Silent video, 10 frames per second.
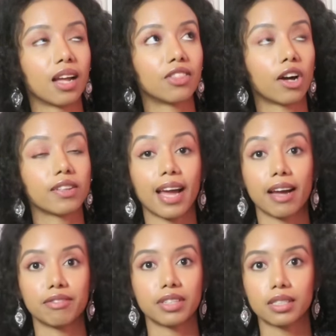not
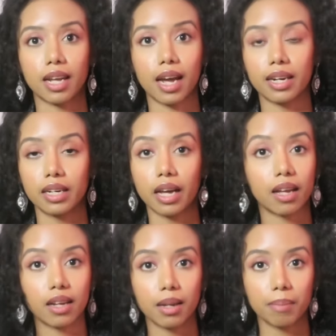having that I didn't
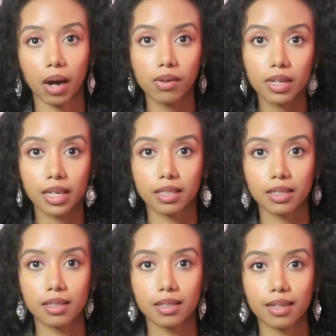have any boundaries.
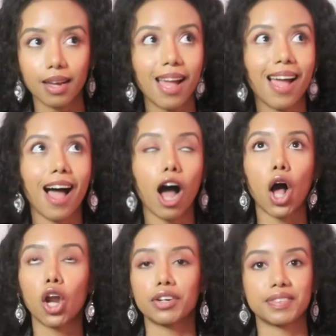
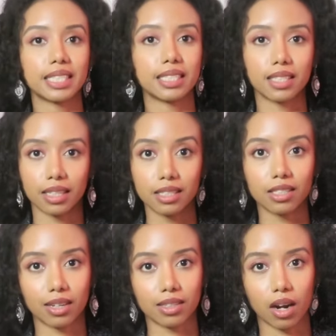All of these things
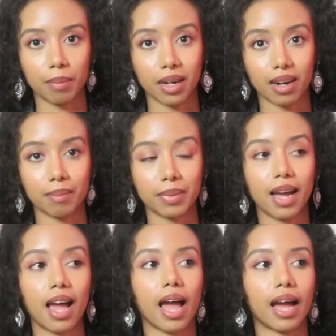start coming up
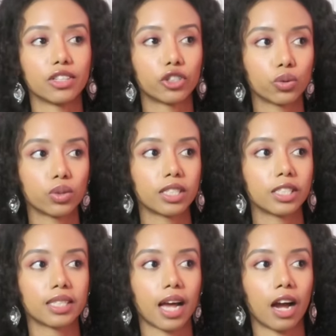as soon
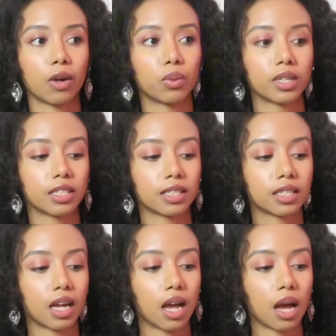as I was
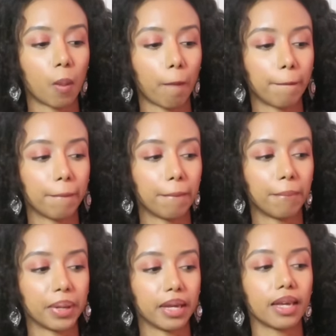
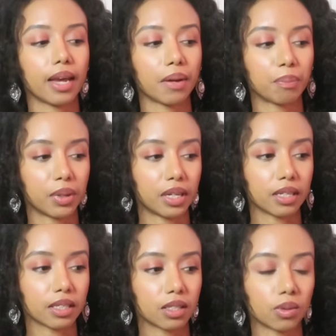being at
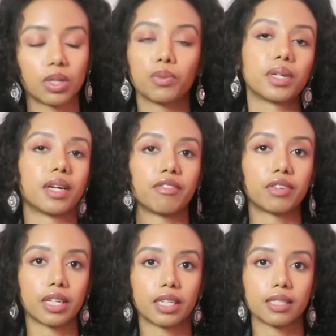peace with whatever
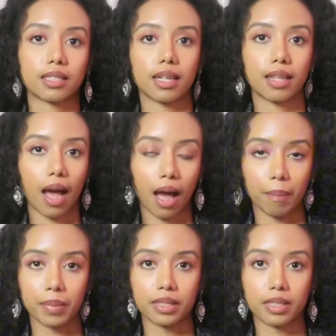is that
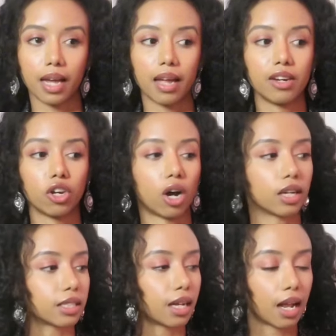happened and
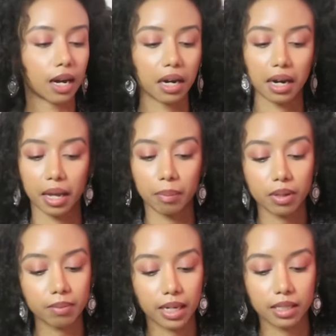not
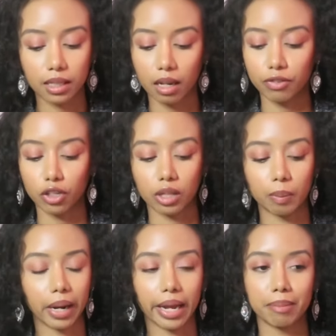label myself,
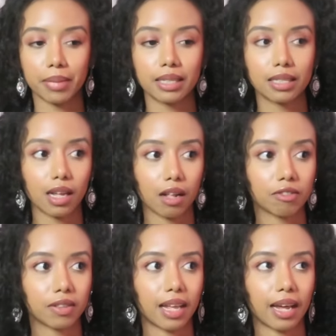not blame myself.
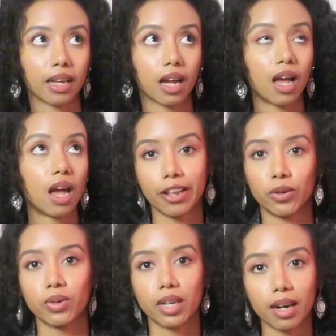Like, I
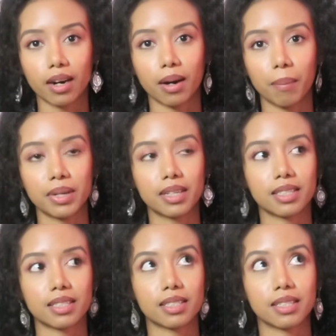don't care
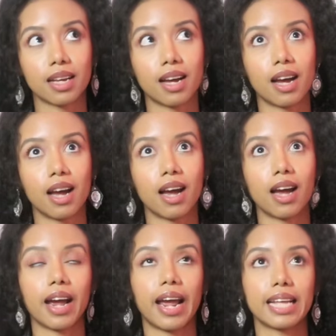because
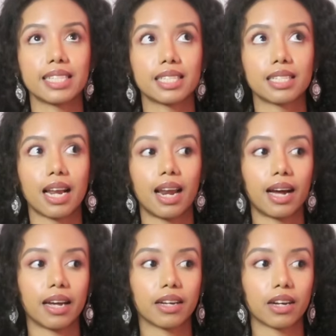it's
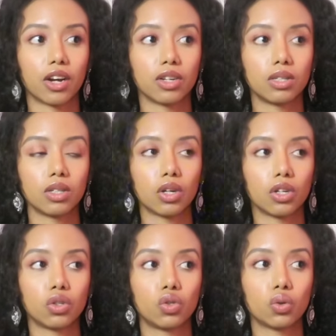like
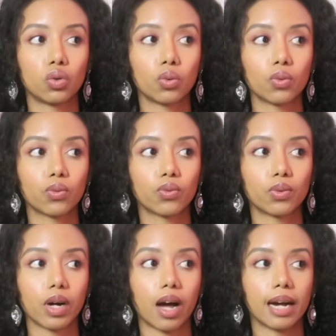you
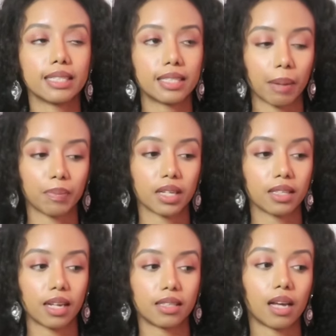
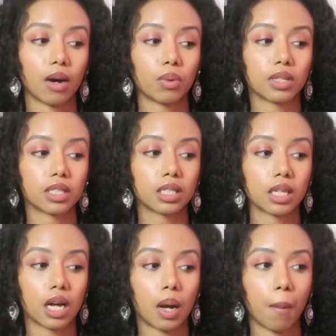accepted that that was
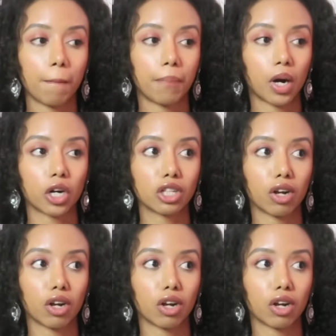part